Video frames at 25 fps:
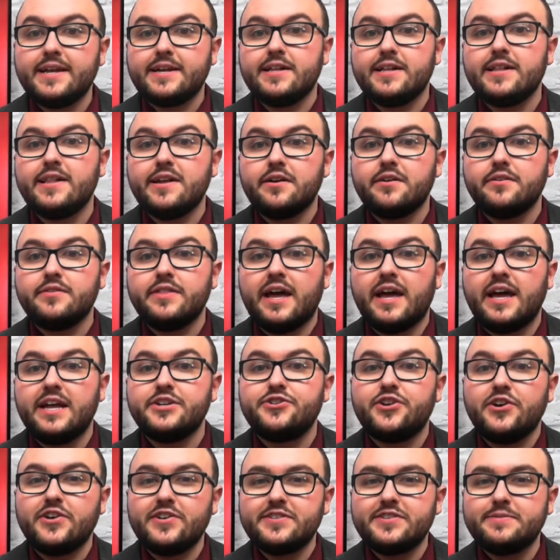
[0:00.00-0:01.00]
clear that
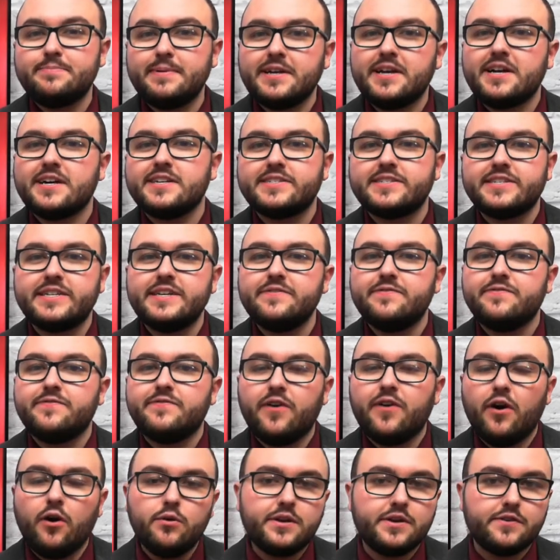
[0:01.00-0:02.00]
just because he
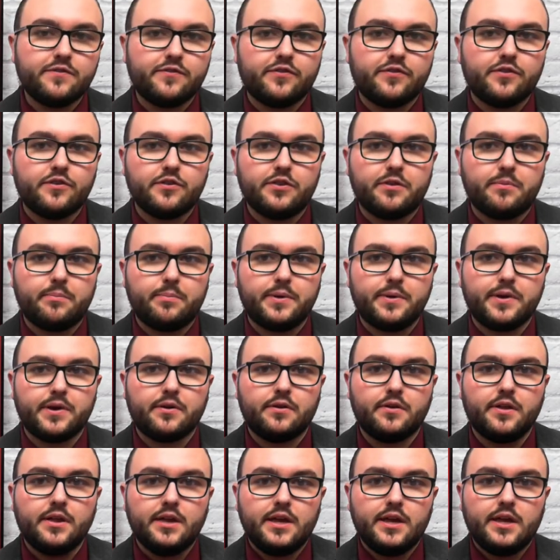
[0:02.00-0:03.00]
voted for the
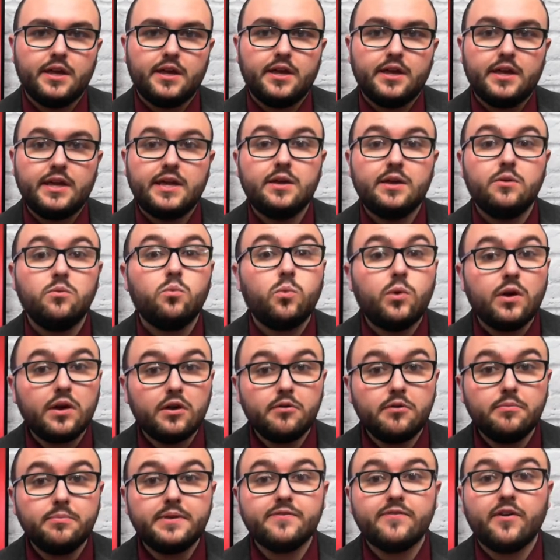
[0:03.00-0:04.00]
bill, he
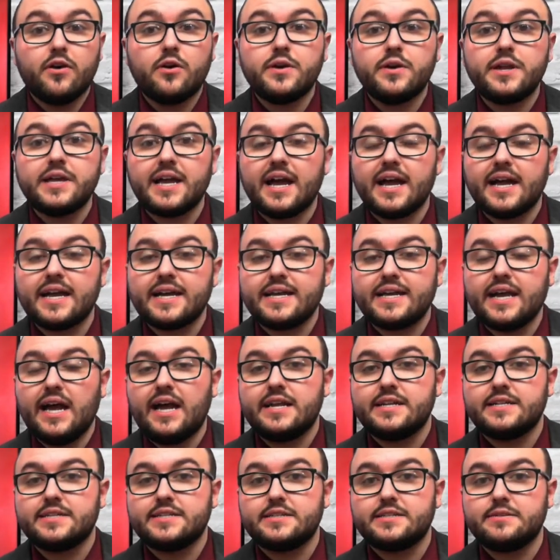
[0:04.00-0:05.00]
will be voting
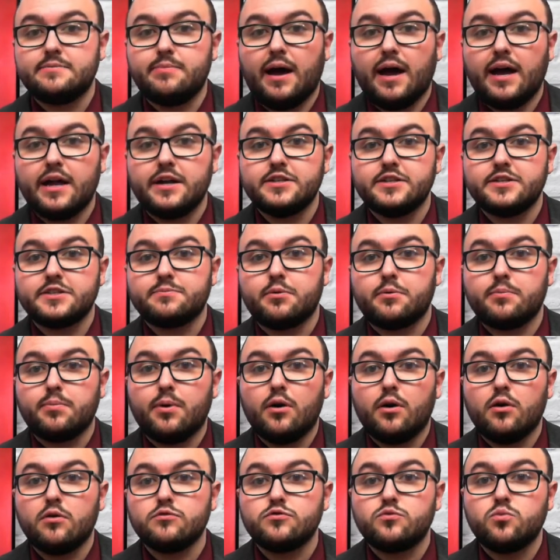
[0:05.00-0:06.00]
against Biden's
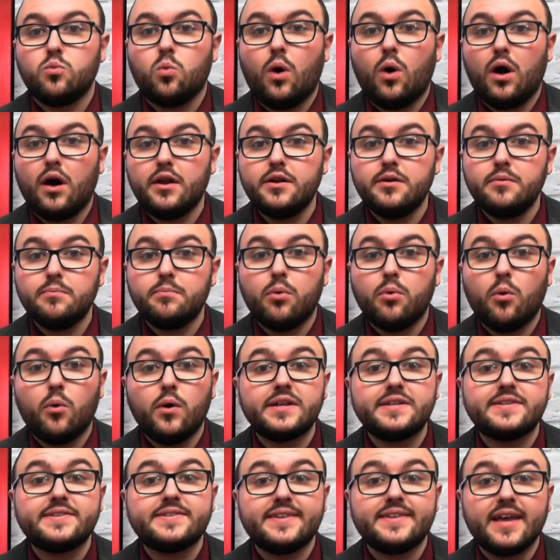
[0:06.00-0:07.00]
proposed
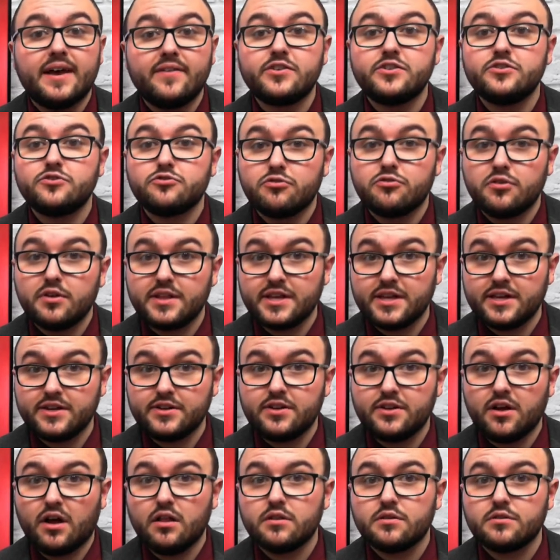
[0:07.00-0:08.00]
$1.7 trillion
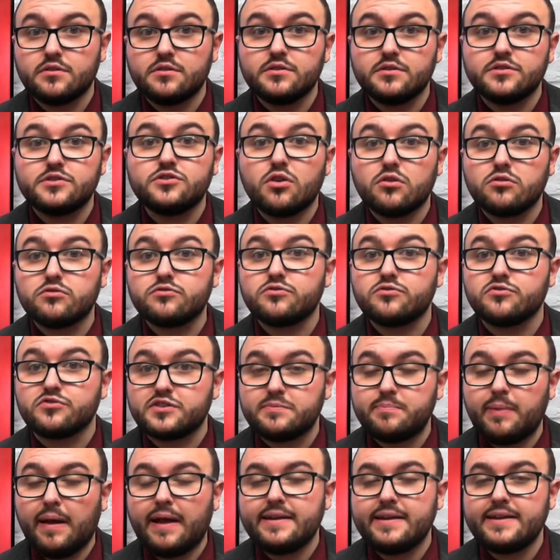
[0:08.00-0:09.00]
social
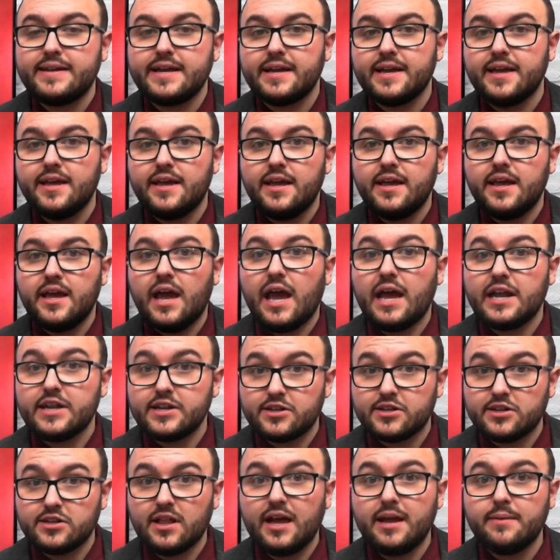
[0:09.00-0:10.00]
spending and
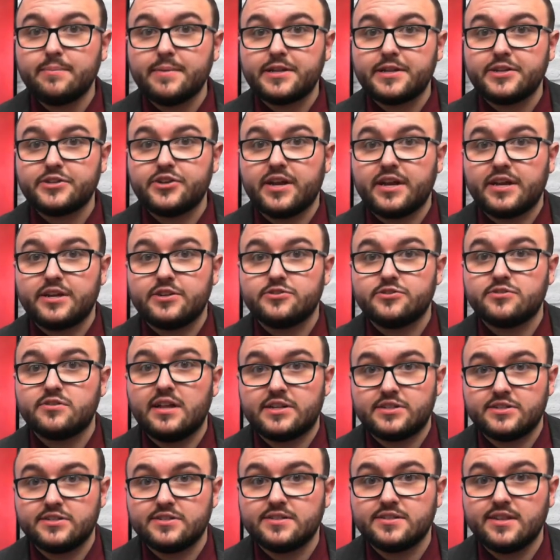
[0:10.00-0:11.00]
climate change
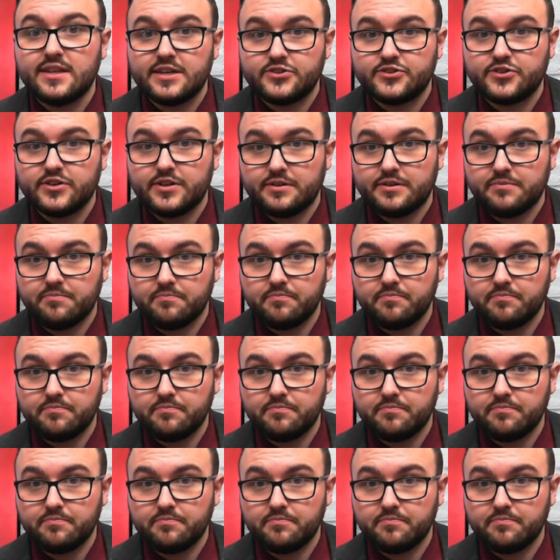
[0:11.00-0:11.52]
legislation.